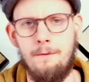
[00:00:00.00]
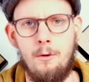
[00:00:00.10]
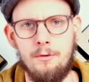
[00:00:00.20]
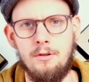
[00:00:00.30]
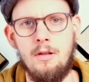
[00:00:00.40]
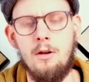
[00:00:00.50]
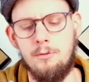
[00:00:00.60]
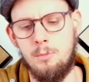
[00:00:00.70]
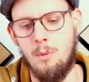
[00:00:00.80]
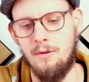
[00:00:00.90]
also
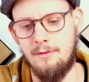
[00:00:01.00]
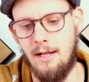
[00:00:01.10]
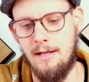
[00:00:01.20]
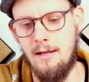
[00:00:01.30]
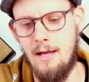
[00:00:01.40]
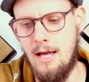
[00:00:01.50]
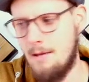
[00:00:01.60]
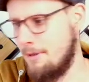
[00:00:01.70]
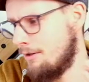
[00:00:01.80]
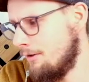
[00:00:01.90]
used previously,
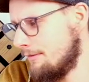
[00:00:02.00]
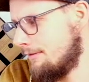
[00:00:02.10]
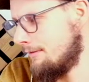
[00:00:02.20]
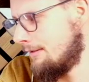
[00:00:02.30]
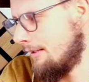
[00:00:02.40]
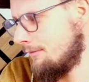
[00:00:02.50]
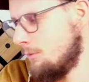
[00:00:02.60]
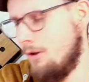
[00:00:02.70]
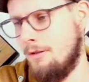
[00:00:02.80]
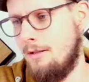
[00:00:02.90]
because this
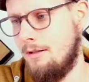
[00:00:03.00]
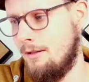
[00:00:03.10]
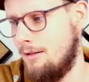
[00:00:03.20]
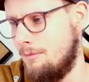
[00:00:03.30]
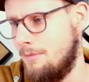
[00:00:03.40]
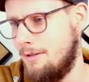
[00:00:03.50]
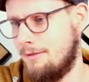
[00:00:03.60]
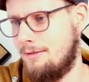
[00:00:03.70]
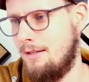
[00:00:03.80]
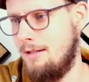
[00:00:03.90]
one
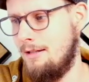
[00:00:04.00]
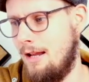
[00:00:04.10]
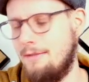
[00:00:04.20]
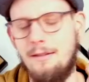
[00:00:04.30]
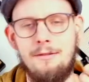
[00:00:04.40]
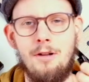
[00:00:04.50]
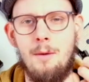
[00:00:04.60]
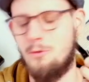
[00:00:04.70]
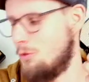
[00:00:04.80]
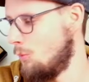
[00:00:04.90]
is the easiest
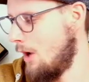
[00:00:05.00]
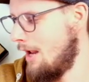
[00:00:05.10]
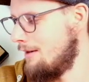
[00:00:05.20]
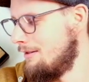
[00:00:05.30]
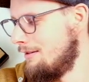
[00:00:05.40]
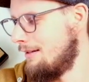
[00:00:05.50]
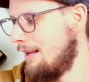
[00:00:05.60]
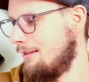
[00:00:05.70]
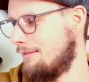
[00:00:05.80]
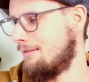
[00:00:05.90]
option when
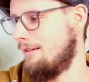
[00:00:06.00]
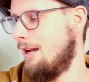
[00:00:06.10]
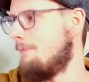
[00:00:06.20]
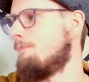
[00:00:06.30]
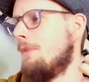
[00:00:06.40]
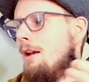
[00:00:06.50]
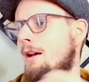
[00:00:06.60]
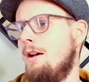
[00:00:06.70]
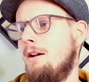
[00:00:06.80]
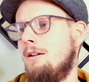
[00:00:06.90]
these
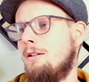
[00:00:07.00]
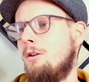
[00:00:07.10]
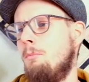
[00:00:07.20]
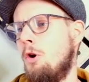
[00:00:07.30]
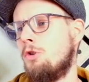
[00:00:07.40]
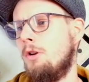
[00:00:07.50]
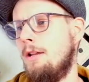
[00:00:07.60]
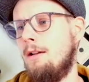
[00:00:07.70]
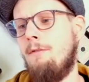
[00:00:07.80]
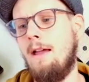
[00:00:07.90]

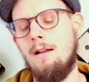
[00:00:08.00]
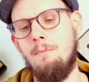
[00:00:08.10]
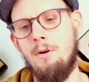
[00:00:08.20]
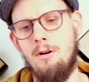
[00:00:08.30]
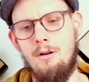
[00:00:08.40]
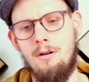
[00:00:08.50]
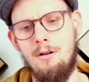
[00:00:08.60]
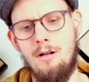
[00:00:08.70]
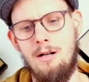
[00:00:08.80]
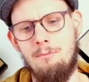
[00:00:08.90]
commercially available
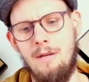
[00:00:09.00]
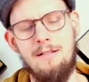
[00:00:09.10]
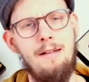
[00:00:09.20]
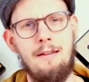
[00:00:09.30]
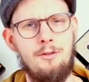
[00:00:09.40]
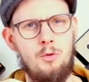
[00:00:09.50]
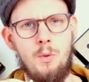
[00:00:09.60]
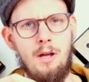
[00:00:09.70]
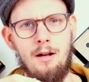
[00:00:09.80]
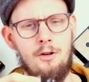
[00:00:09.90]

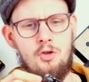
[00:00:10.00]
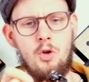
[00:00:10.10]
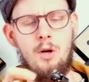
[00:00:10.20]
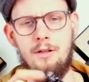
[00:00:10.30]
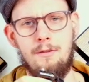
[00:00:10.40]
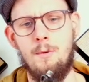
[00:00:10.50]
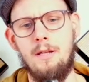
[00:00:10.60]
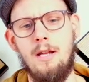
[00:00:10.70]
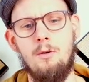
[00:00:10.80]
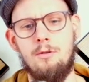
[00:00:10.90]
industrial joints were
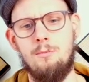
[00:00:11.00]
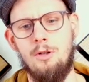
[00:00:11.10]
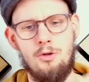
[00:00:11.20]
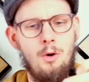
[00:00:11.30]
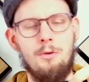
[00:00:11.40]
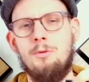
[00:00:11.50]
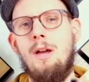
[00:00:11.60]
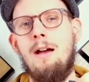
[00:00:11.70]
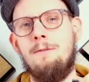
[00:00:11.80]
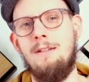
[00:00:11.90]
used, which also
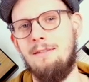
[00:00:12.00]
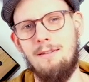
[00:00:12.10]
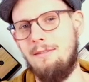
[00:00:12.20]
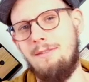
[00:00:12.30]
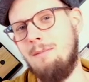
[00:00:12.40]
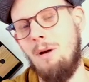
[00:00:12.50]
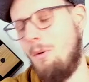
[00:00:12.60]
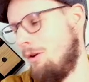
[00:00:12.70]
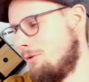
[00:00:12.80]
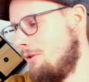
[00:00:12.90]
have these
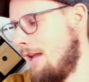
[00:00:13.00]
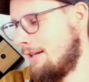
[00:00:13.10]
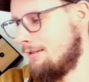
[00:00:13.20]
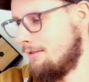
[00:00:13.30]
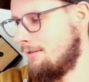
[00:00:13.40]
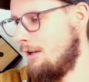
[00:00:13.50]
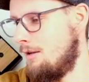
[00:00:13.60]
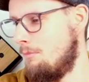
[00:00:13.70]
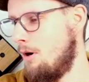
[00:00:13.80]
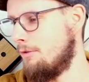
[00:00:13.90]
semi-round connectors. So
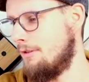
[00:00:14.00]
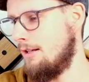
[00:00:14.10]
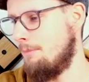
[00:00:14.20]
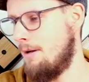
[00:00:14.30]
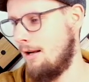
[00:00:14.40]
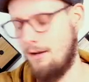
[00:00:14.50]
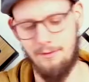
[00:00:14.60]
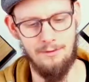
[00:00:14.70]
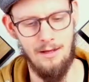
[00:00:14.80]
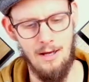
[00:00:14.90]
most other
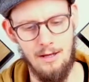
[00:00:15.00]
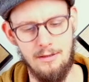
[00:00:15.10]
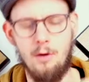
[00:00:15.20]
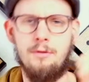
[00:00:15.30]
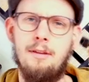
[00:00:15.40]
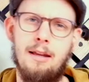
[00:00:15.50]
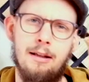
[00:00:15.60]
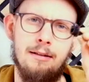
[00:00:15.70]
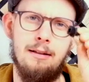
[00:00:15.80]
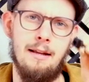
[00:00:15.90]
pedals
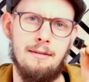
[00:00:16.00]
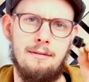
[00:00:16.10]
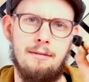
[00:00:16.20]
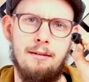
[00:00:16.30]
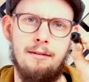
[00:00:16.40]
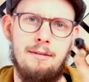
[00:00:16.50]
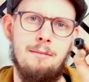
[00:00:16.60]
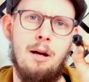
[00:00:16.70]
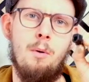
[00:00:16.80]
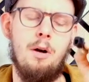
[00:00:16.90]
using this
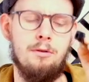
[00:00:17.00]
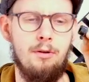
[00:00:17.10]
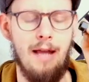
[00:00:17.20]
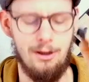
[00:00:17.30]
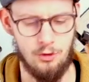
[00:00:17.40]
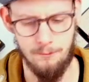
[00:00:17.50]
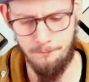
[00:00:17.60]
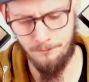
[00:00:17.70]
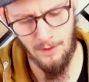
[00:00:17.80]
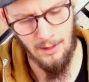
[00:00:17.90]
semi-round connection.
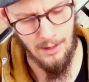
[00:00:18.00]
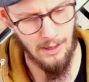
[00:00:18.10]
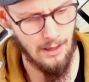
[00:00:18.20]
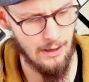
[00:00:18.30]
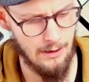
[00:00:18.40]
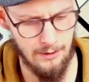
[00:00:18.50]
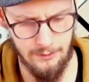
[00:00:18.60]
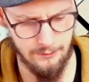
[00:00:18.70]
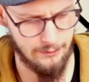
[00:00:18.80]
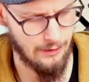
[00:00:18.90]

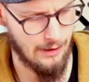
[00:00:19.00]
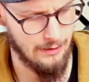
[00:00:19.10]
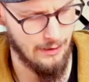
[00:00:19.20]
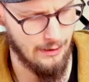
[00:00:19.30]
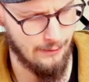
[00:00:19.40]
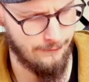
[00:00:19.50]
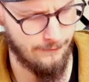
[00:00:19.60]
And I have